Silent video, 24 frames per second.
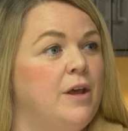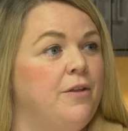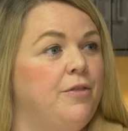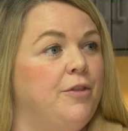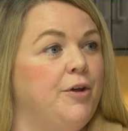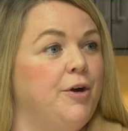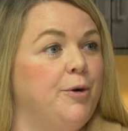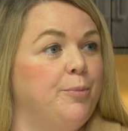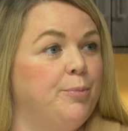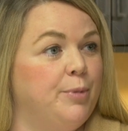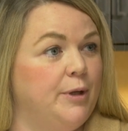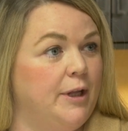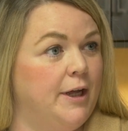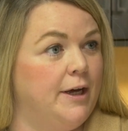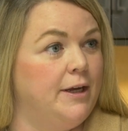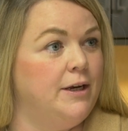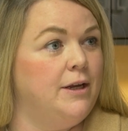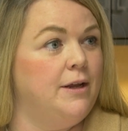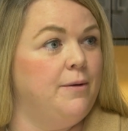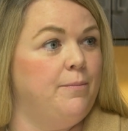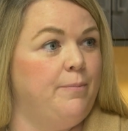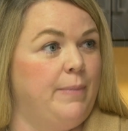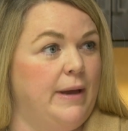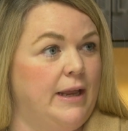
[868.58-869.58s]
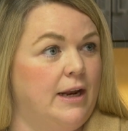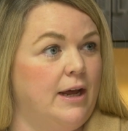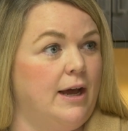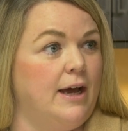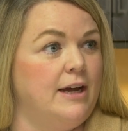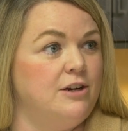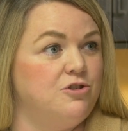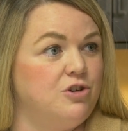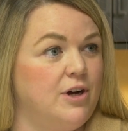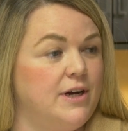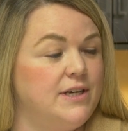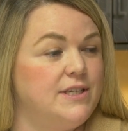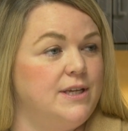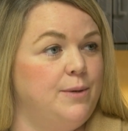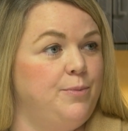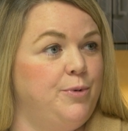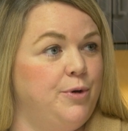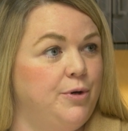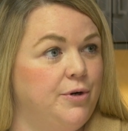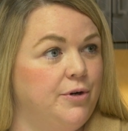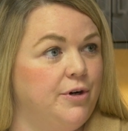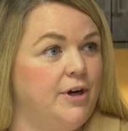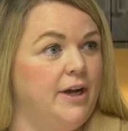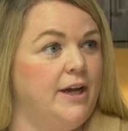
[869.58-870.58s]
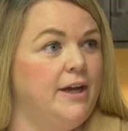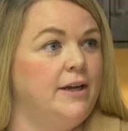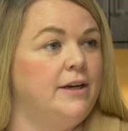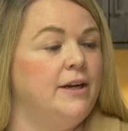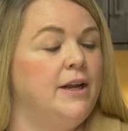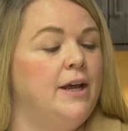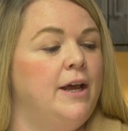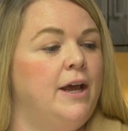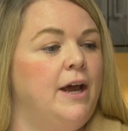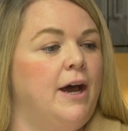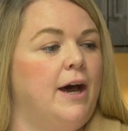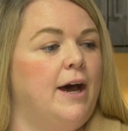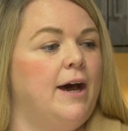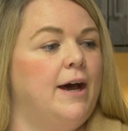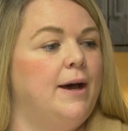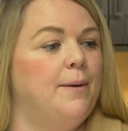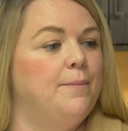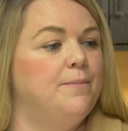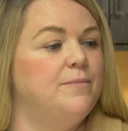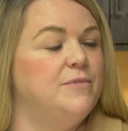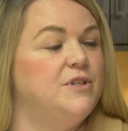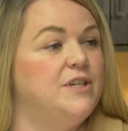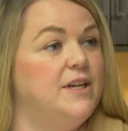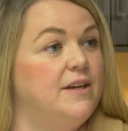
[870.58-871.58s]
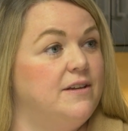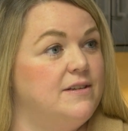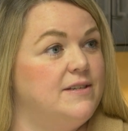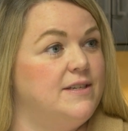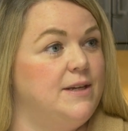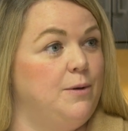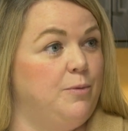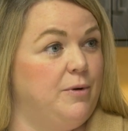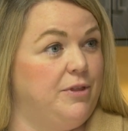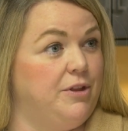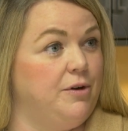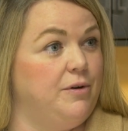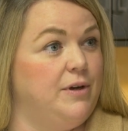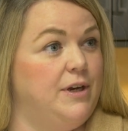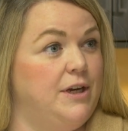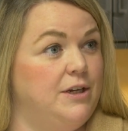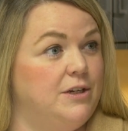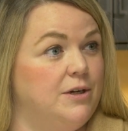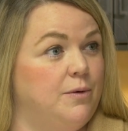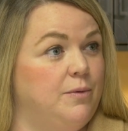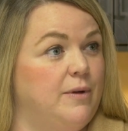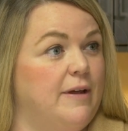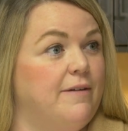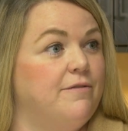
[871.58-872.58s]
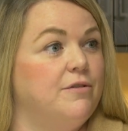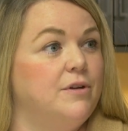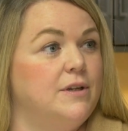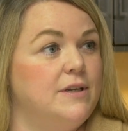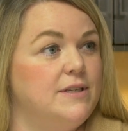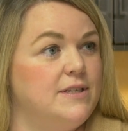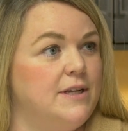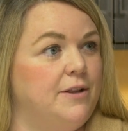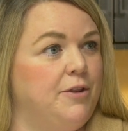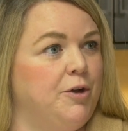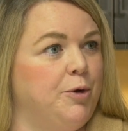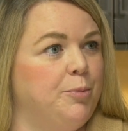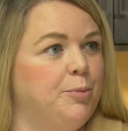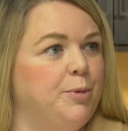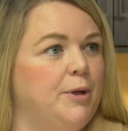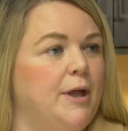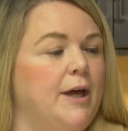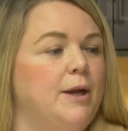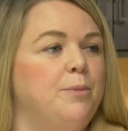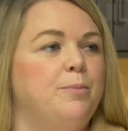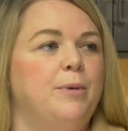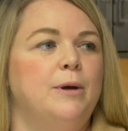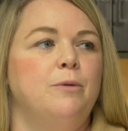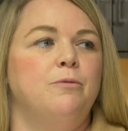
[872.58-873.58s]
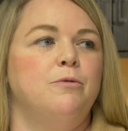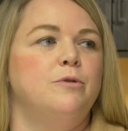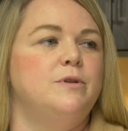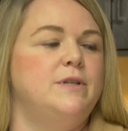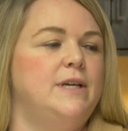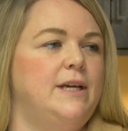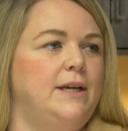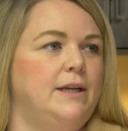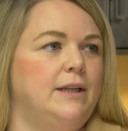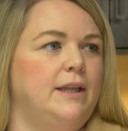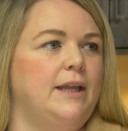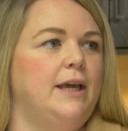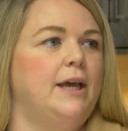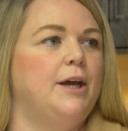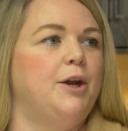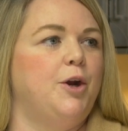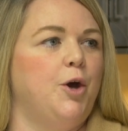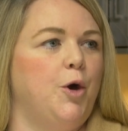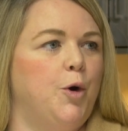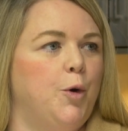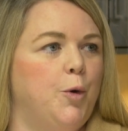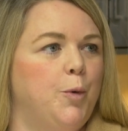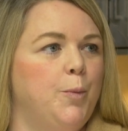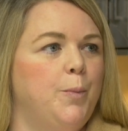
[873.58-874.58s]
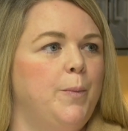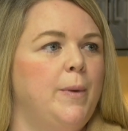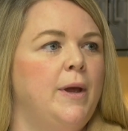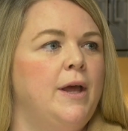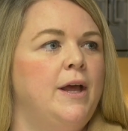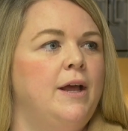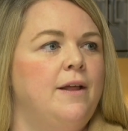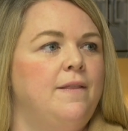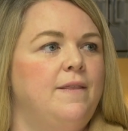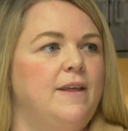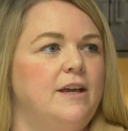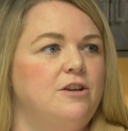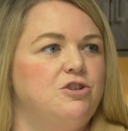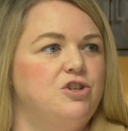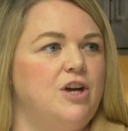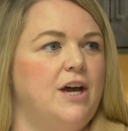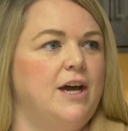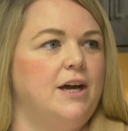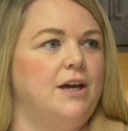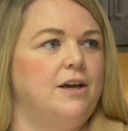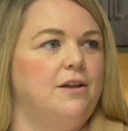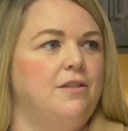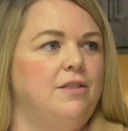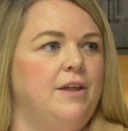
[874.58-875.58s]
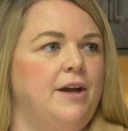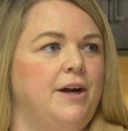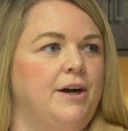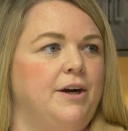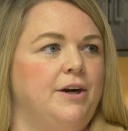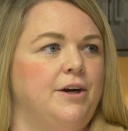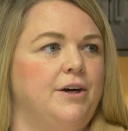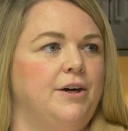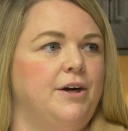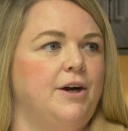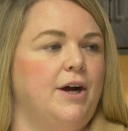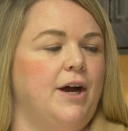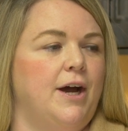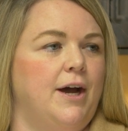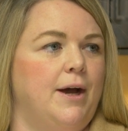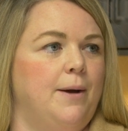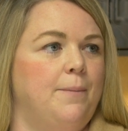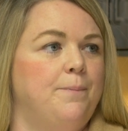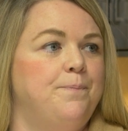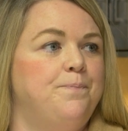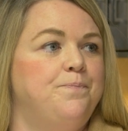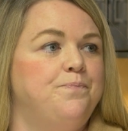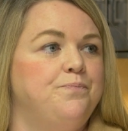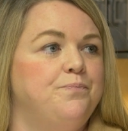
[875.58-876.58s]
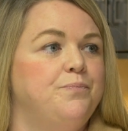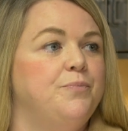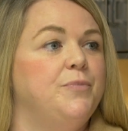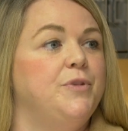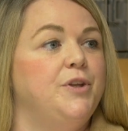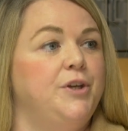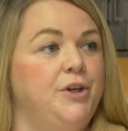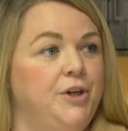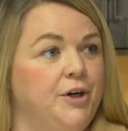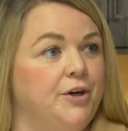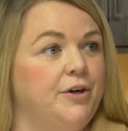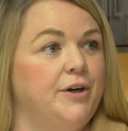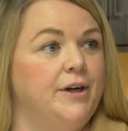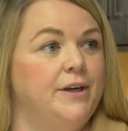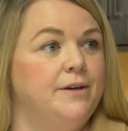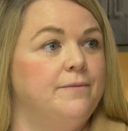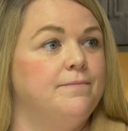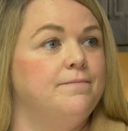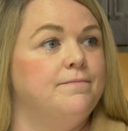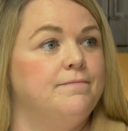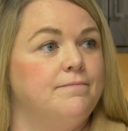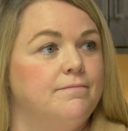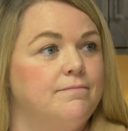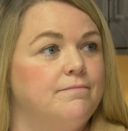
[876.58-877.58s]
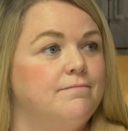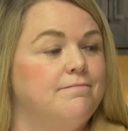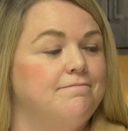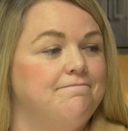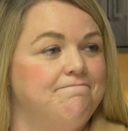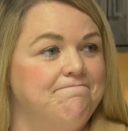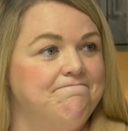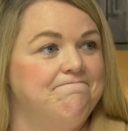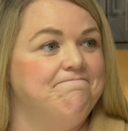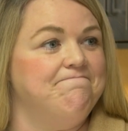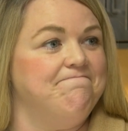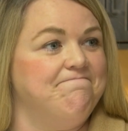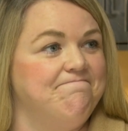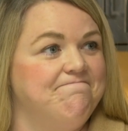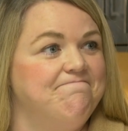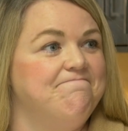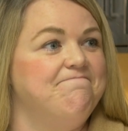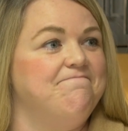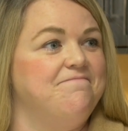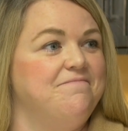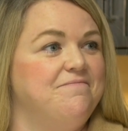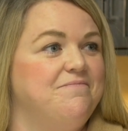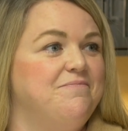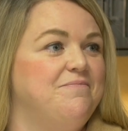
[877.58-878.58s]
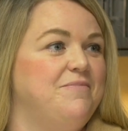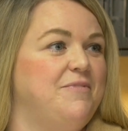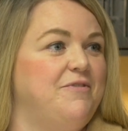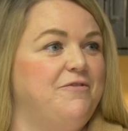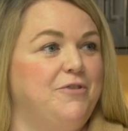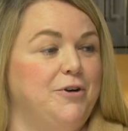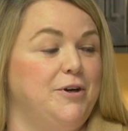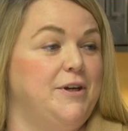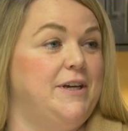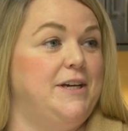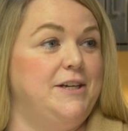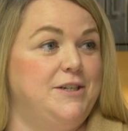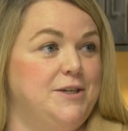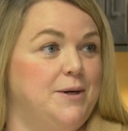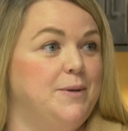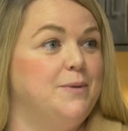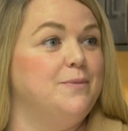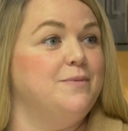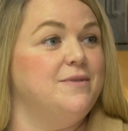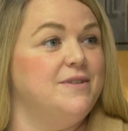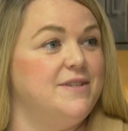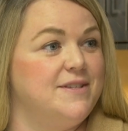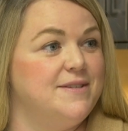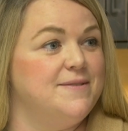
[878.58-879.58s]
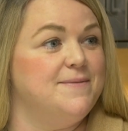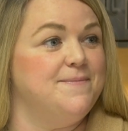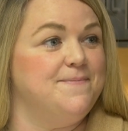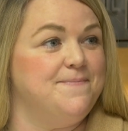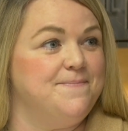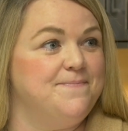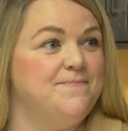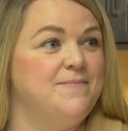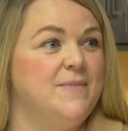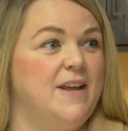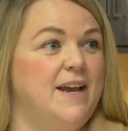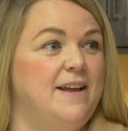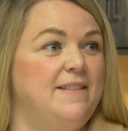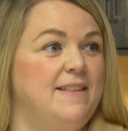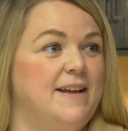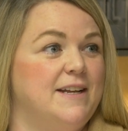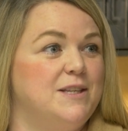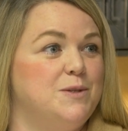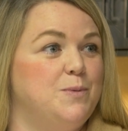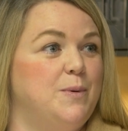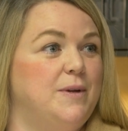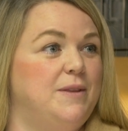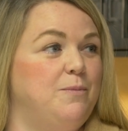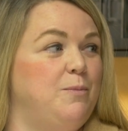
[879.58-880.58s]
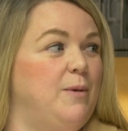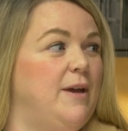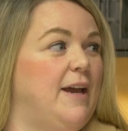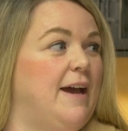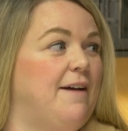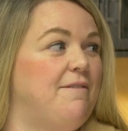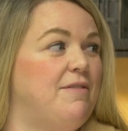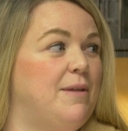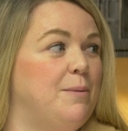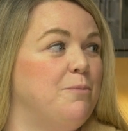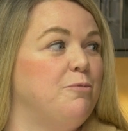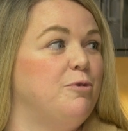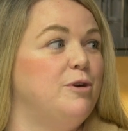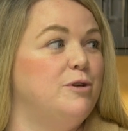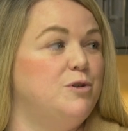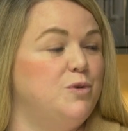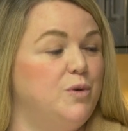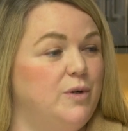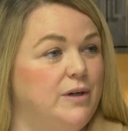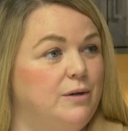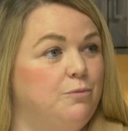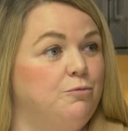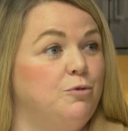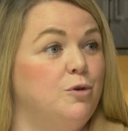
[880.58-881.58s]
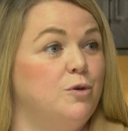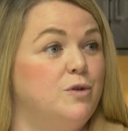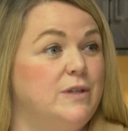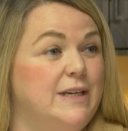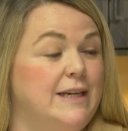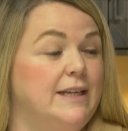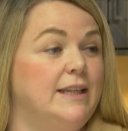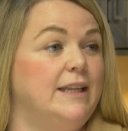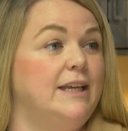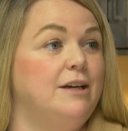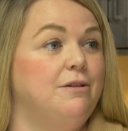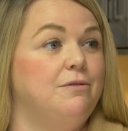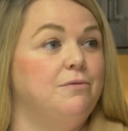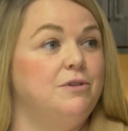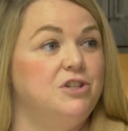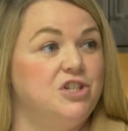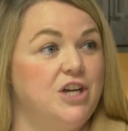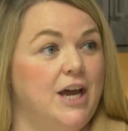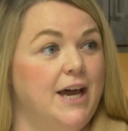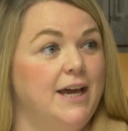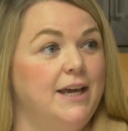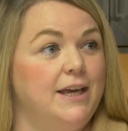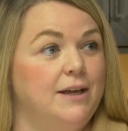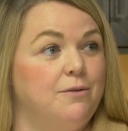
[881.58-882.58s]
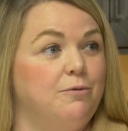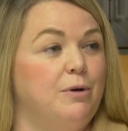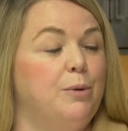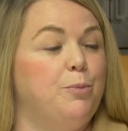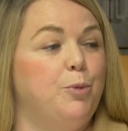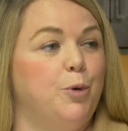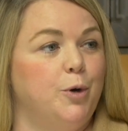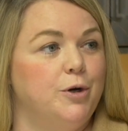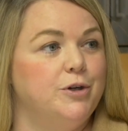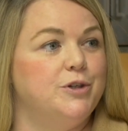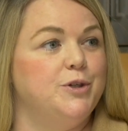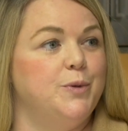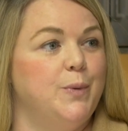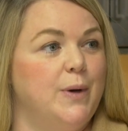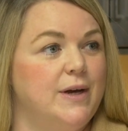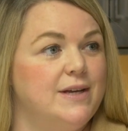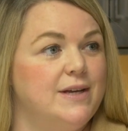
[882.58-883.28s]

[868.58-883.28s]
their blood beta hydroxybutyrate to see what their ketone level is in their blood. But routinely at home, they check their urine for ketones. and that's what we have them routinely check and report to